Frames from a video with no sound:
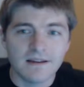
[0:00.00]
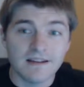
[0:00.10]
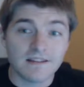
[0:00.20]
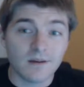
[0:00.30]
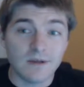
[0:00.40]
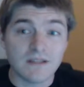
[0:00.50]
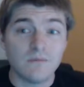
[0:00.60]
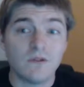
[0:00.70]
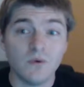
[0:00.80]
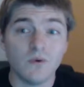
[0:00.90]
is going to be
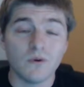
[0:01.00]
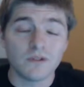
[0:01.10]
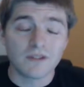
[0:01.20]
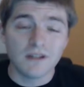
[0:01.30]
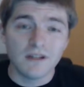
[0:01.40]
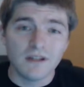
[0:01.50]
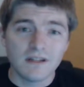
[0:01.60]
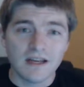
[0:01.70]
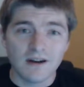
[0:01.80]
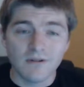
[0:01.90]
some tools.
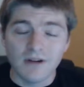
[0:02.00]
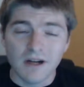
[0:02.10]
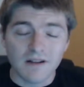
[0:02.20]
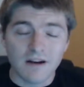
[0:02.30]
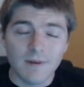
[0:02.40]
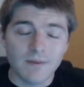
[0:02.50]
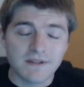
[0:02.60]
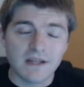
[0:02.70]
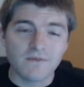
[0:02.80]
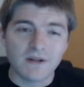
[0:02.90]
Now, a lot of people
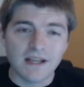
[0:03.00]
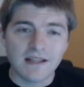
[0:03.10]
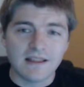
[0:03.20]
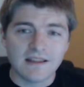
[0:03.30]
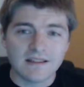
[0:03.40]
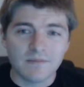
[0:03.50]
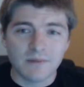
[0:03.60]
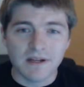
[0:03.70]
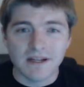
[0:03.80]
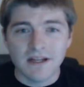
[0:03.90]
tend to forget this,
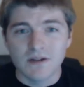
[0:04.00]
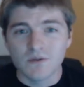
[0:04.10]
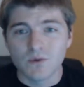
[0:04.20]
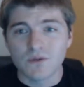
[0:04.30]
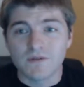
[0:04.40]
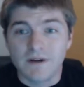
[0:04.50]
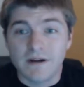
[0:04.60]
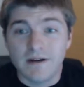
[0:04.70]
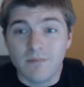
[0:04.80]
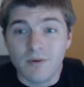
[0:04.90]
but tools are
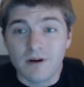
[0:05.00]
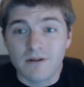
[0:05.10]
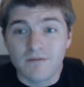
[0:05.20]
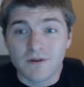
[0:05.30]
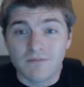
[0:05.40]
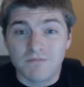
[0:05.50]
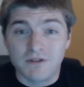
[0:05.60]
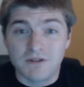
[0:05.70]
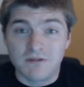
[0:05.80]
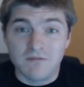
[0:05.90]
very important for
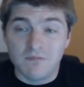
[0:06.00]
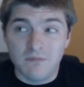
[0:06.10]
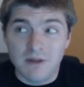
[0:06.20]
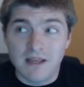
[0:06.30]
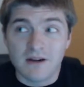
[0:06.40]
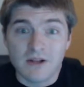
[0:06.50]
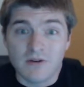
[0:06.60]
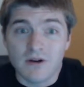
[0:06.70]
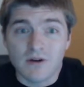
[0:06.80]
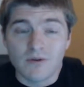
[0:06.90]
just being on
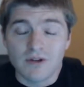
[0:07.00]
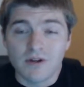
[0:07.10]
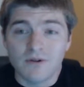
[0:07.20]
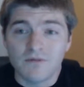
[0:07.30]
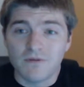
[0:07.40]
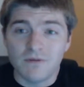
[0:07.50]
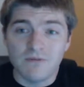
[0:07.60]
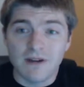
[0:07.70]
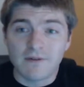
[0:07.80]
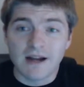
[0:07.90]
your own. If
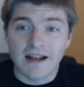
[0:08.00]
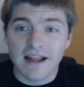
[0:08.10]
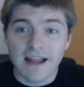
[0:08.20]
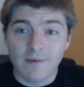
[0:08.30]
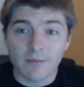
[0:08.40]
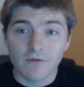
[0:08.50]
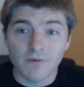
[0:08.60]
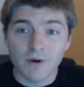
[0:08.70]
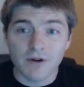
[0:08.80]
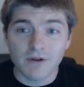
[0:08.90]
you've never had a hammer
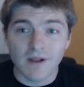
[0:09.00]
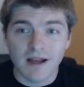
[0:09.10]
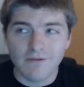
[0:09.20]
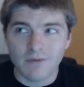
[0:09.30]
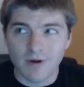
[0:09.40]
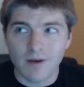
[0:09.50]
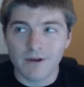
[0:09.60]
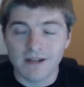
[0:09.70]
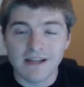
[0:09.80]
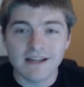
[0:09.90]
before in your life, you're
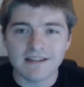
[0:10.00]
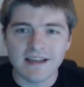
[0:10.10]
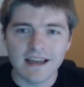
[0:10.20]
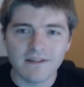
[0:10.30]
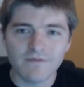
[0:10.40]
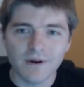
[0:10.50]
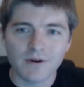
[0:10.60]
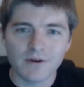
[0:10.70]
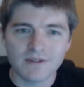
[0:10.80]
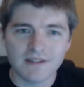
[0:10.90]
probably going to need it to hang
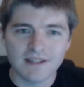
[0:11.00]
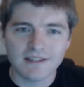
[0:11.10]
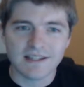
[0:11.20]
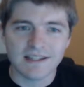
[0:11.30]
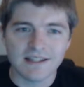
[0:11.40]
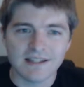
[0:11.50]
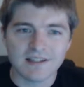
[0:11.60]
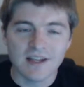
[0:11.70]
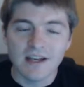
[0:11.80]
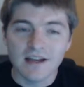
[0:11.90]
photos and things like
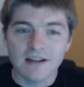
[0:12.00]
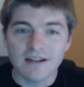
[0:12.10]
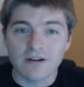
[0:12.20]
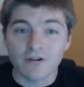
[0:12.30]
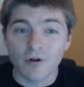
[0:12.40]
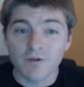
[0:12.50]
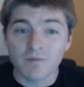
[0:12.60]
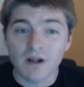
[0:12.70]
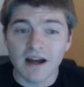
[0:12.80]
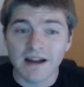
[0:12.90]
this. Needle nose
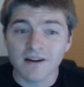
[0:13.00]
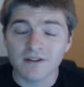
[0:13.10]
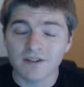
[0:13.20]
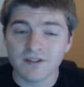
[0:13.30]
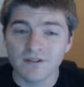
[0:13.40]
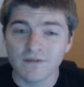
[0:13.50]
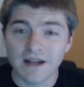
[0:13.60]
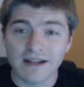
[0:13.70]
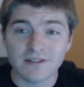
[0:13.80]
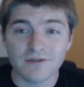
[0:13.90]
pliers,
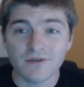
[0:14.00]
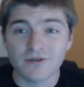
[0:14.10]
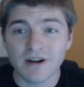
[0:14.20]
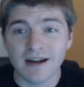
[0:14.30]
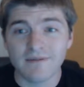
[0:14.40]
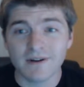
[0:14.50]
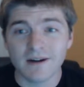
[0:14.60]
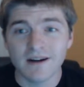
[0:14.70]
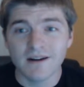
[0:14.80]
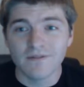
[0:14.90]
flathead
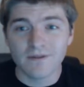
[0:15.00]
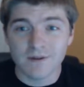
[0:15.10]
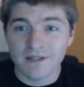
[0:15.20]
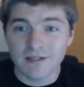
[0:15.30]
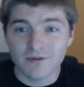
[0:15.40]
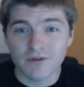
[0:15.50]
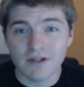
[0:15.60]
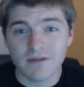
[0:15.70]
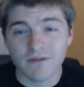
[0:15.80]
screwdriver, Phillips head screwdriver,